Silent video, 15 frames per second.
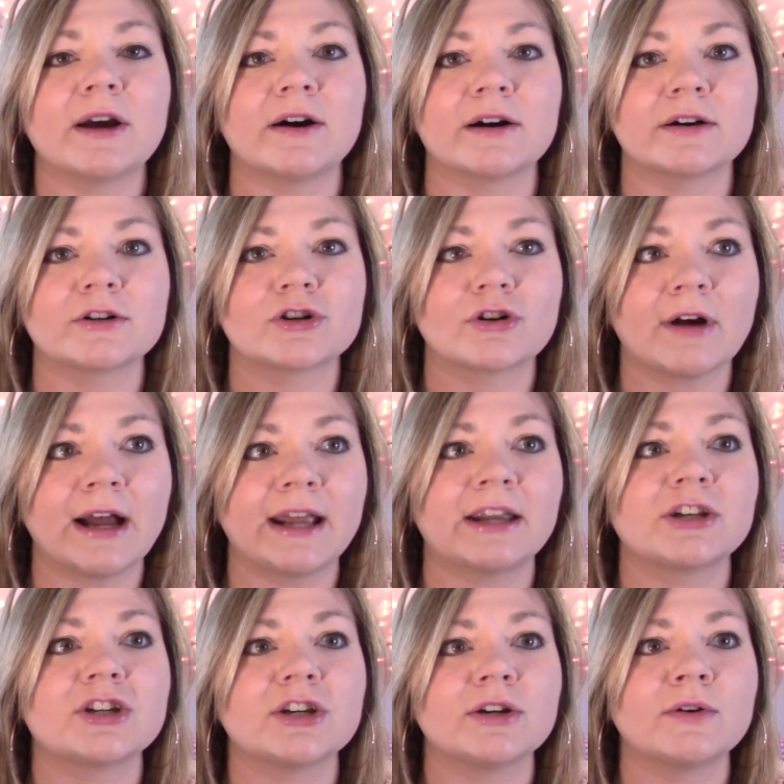are
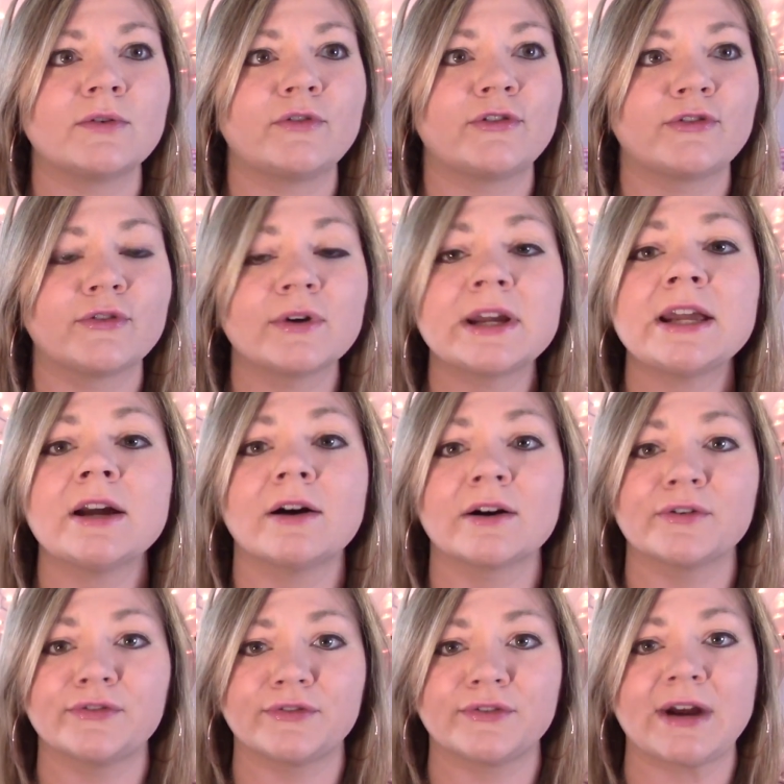trying to free
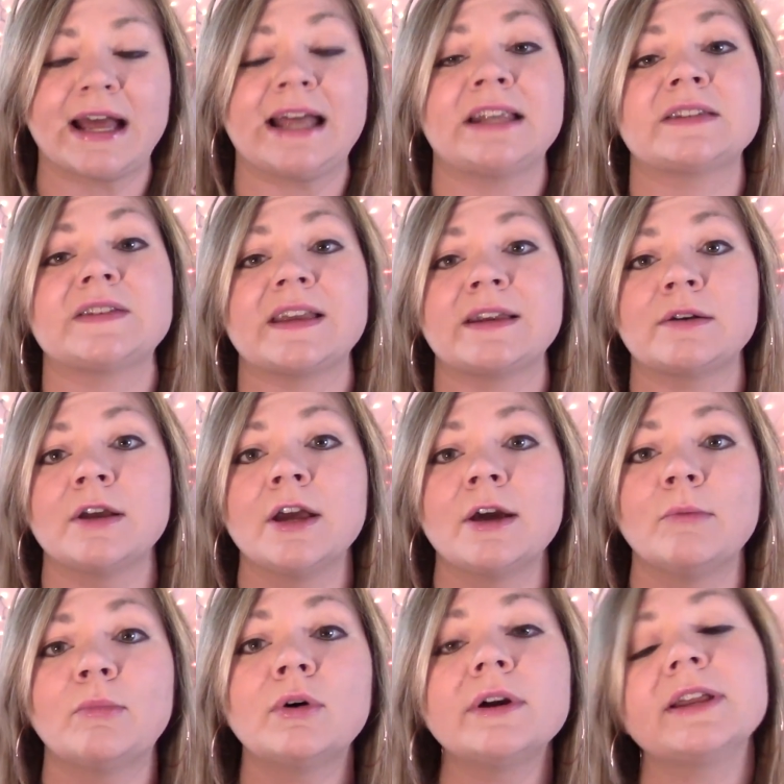our friend and
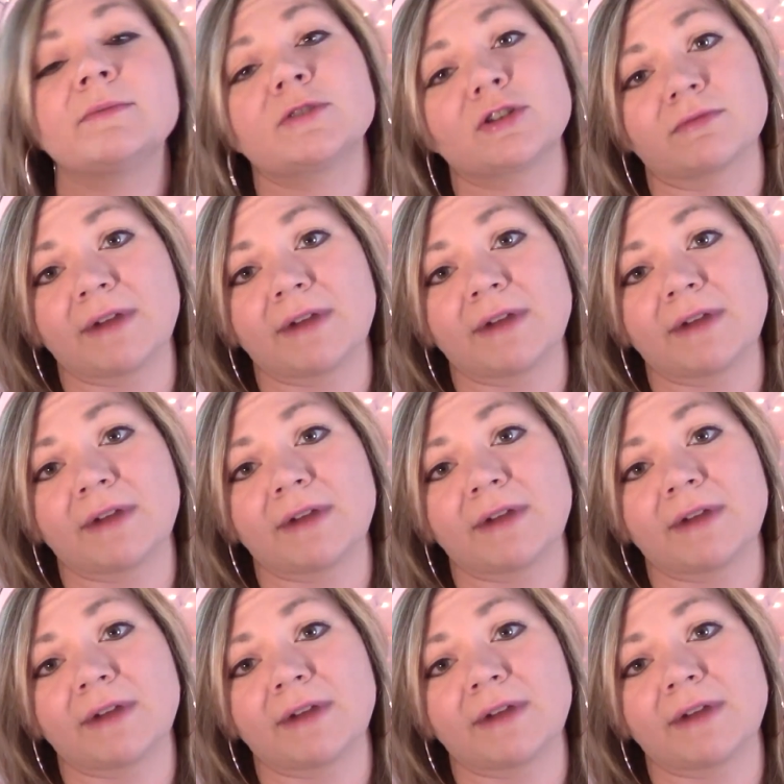put him to